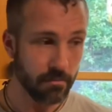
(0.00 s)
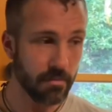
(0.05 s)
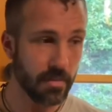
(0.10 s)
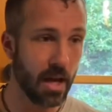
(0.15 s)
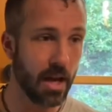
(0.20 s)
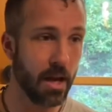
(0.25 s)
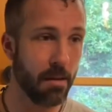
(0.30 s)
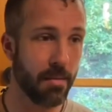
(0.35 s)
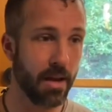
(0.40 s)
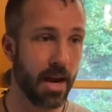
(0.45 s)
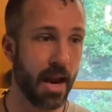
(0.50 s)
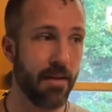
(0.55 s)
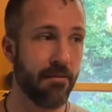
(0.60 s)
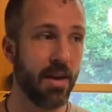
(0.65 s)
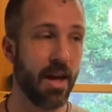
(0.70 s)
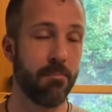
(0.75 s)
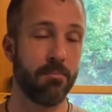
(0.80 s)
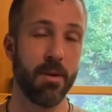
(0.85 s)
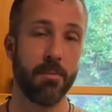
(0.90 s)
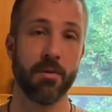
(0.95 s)
And I've
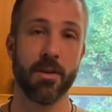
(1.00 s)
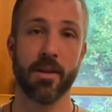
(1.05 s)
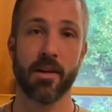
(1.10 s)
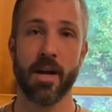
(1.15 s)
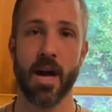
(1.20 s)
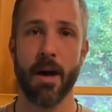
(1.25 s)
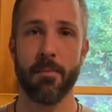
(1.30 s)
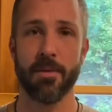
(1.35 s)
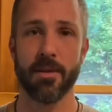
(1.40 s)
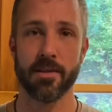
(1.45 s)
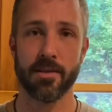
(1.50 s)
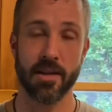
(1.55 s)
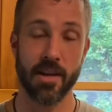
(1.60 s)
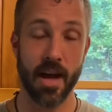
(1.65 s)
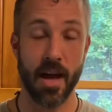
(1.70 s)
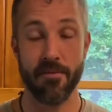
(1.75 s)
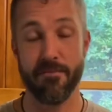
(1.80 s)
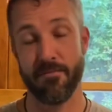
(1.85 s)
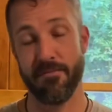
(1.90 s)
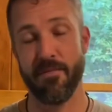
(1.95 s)
had people in comments say,
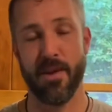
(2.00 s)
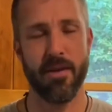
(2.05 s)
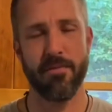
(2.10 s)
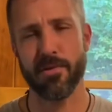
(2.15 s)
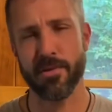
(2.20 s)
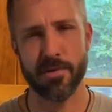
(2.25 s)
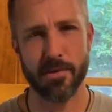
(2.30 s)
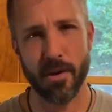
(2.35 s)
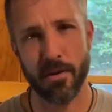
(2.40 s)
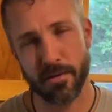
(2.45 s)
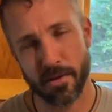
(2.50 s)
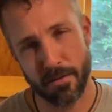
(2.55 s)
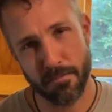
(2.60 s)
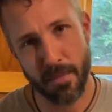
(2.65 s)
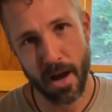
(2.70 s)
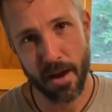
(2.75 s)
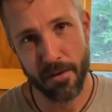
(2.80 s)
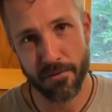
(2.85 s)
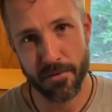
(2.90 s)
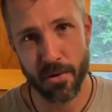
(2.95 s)
I've never salted
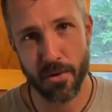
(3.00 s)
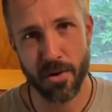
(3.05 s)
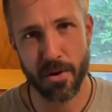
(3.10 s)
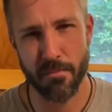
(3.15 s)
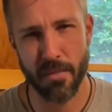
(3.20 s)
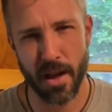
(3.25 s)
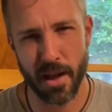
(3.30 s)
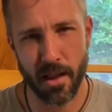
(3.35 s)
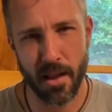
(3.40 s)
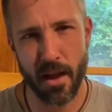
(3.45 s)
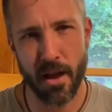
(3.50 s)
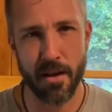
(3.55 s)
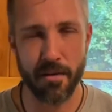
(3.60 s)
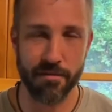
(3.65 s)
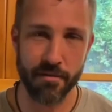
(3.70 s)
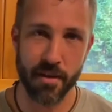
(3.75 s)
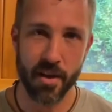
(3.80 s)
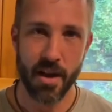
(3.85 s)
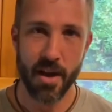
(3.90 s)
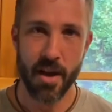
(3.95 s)
my food in my
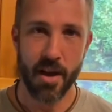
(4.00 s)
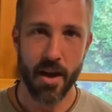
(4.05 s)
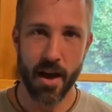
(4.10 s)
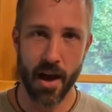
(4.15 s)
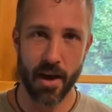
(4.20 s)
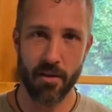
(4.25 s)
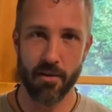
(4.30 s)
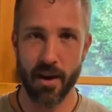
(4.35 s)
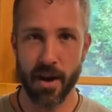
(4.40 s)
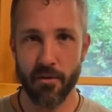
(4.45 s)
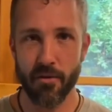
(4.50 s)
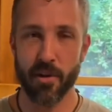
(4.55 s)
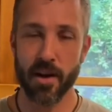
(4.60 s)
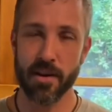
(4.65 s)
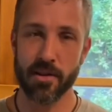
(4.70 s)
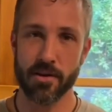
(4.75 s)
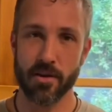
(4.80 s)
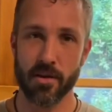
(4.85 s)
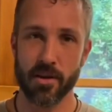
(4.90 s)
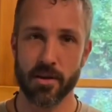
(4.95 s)
life. I don't ever
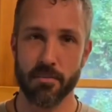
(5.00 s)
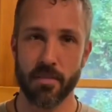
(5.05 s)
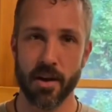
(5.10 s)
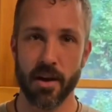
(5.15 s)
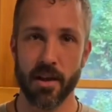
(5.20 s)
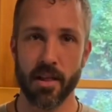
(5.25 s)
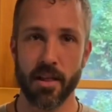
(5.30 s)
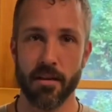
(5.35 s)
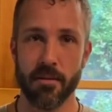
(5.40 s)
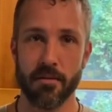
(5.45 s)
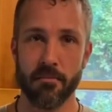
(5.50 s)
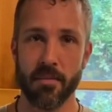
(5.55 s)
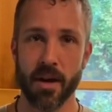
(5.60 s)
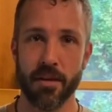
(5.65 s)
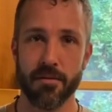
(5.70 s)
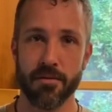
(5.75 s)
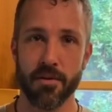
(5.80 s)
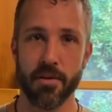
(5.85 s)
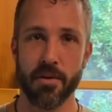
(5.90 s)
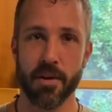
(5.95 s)
add salt to my
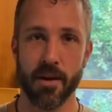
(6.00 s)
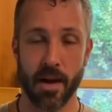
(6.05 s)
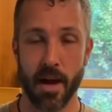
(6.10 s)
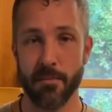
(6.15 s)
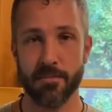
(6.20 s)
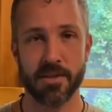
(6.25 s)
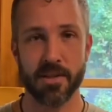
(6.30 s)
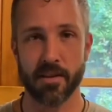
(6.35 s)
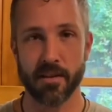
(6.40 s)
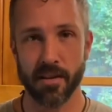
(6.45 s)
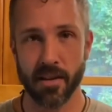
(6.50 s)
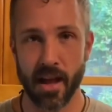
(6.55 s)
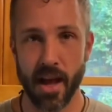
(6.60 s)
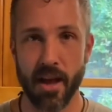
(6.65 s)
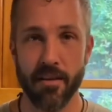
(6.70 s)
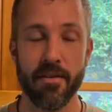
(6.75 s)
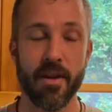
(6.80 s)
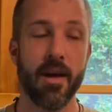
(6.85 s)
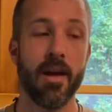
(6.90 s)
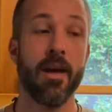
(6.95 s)
food and I'm still
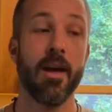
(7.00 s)
alive.